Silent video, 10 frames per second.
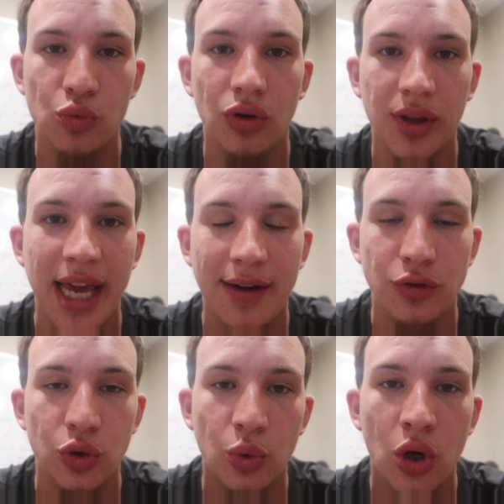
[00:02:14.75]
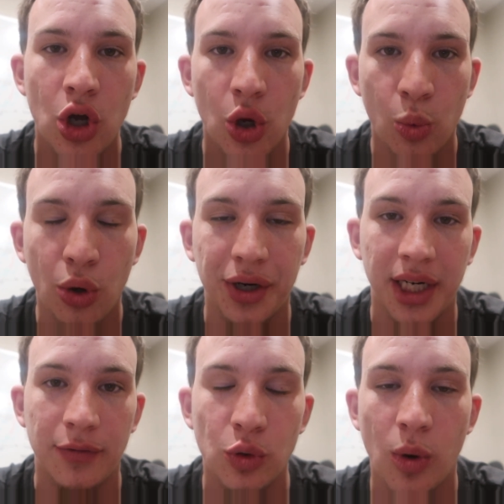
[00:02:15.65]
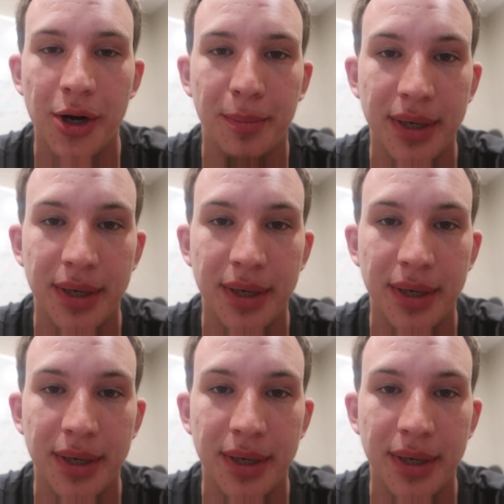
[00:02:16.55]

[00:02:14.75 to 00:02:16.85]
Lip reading: You really have to work it. If you want